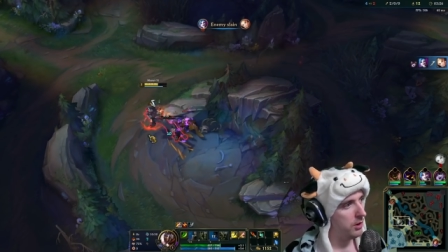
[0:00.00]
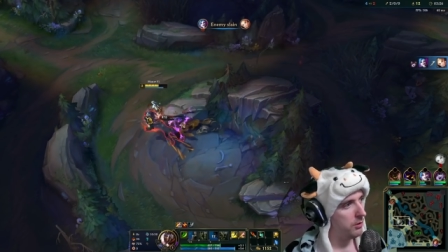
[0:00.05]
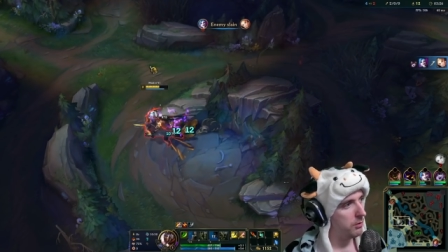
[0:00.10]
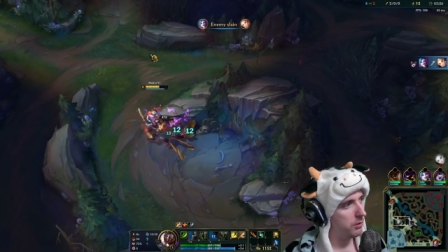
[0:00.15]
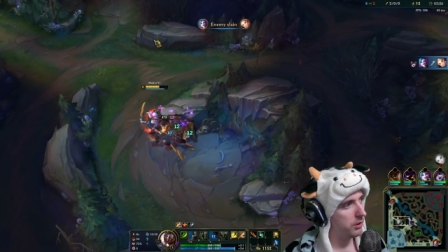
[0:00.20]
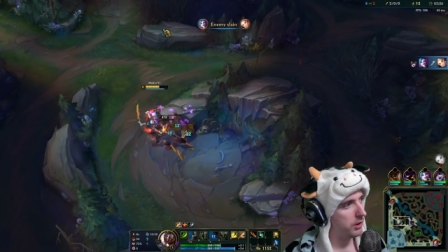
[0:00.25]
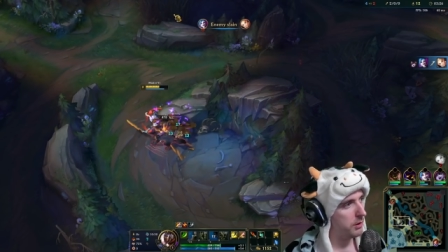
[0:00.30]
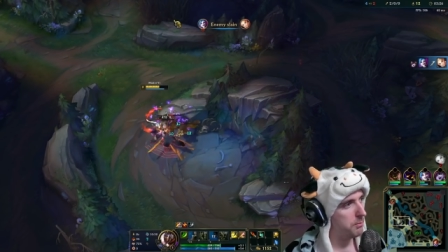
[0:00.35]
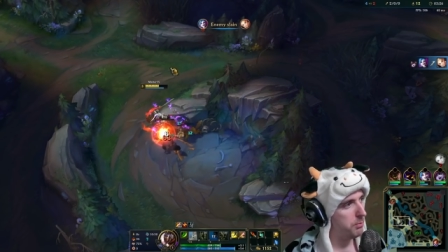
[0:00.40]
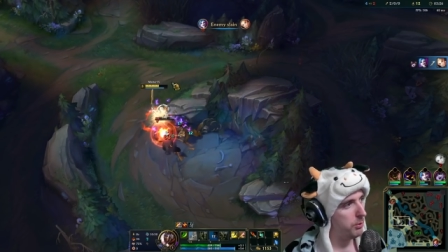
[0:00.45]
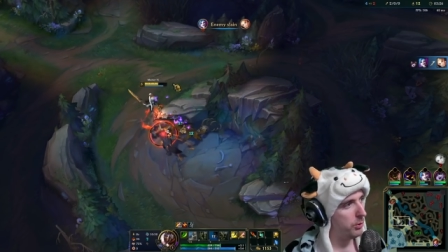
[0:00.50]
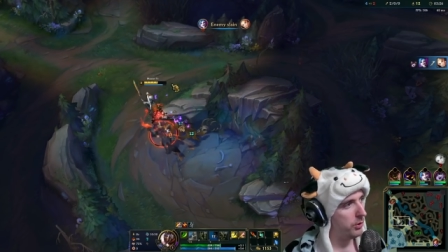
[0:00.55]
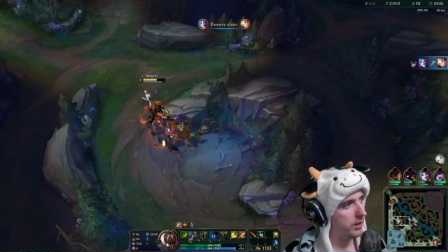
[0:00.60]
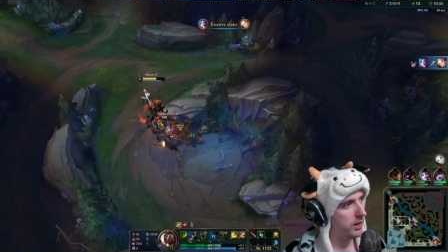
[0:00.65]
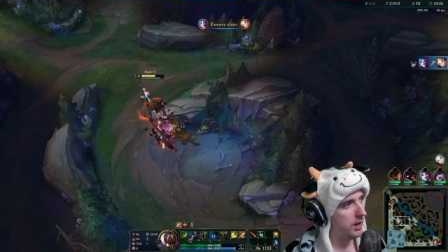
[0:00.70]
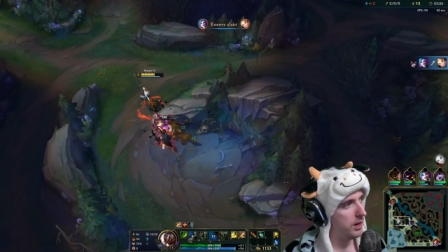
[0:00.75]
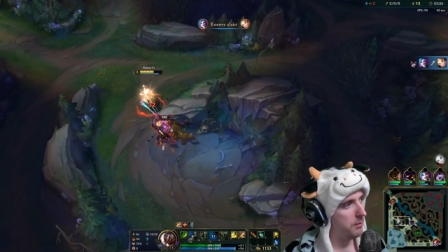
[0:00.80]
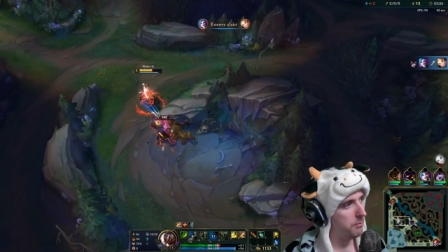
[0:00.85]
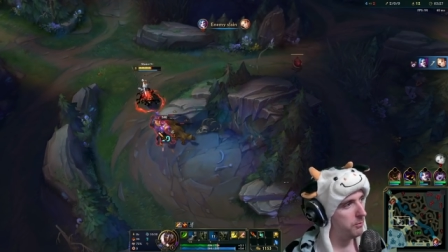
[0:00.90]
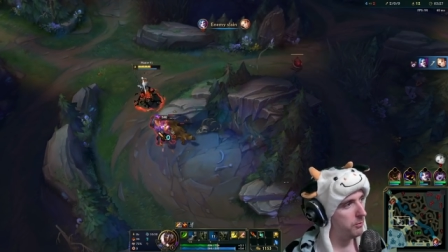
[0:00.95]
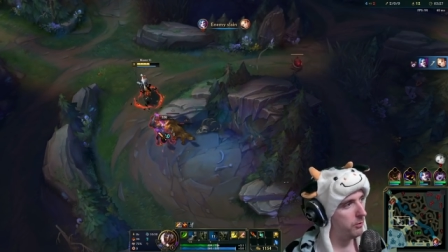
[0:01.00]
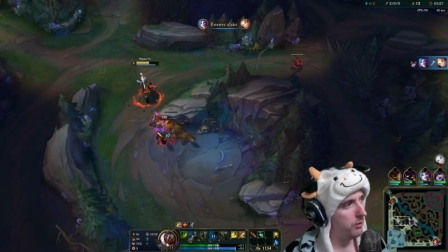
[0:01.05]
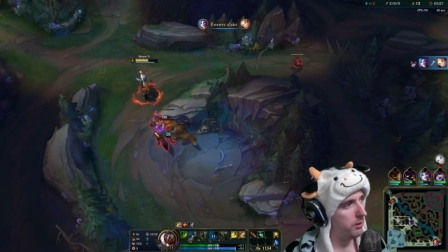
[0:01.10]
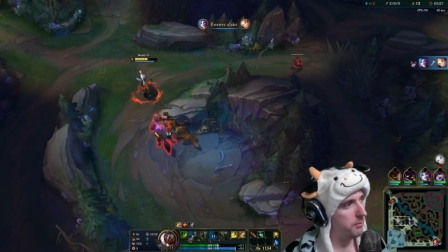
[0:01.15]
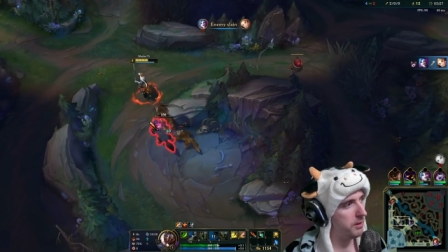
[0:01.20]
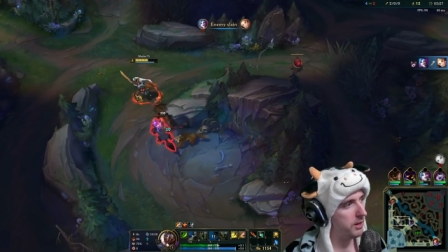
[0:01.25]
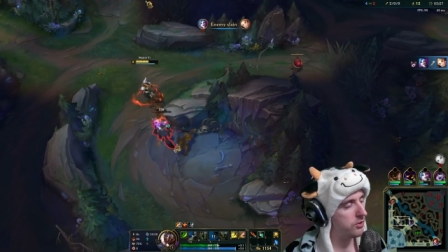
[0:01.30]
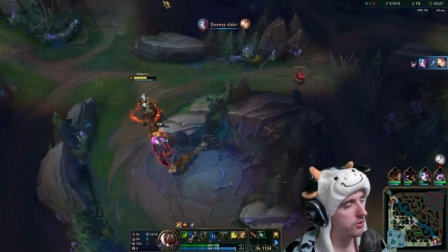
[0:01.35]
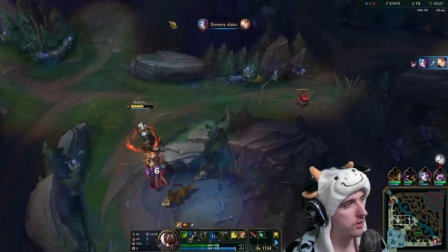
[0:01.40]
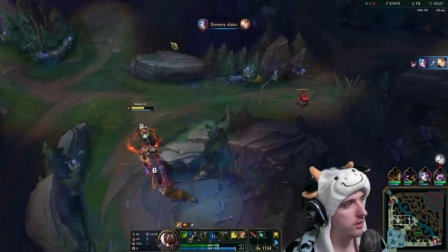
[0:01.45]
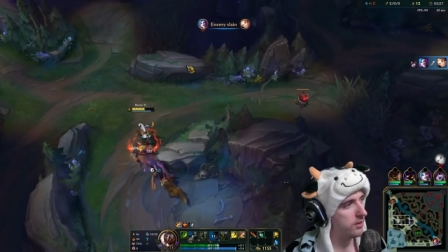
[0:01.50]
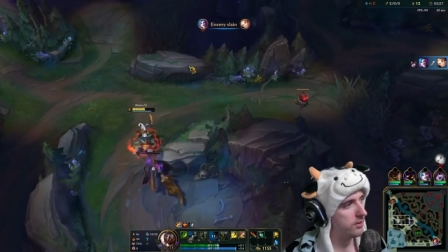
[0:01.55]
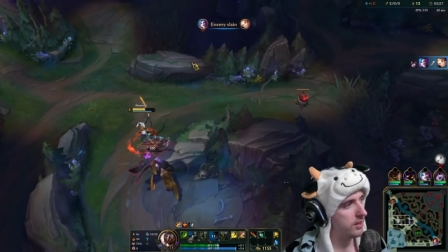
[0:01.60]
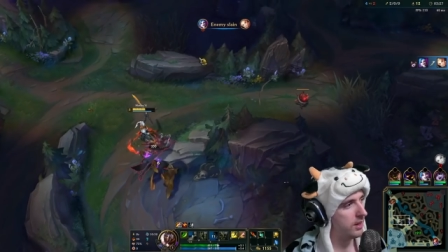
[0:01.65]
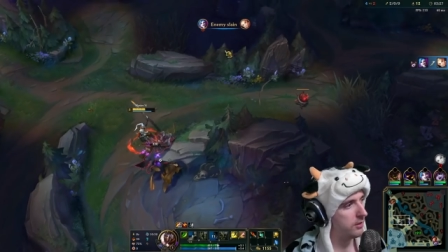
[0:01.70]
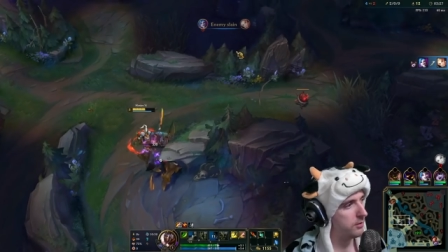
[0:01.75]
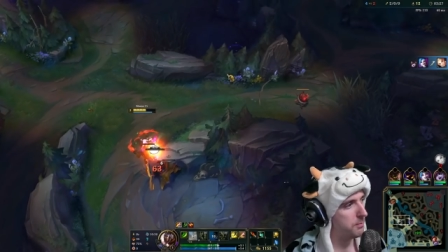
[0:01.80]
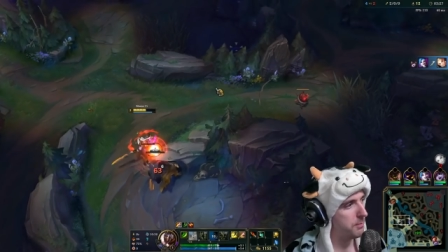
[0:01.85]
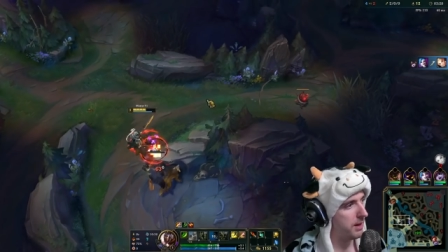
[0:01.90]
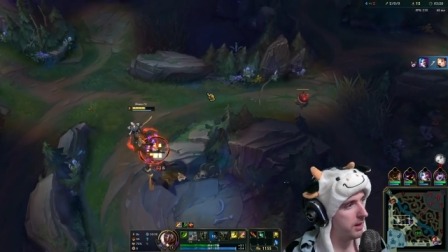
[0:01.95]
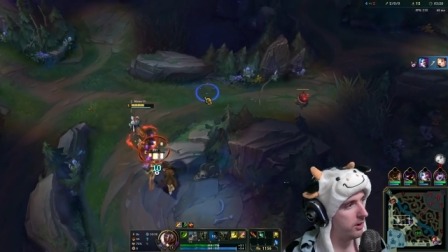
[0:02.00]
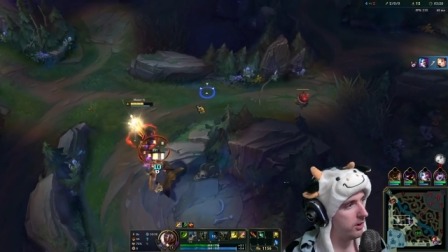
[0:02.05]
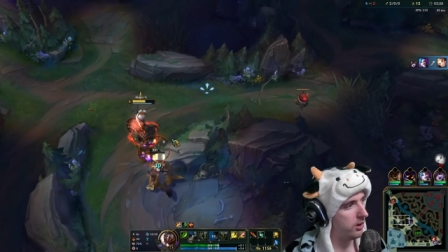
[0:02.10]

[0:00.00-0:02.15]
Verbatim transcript: We're going to pull it up. We want to make sure this has about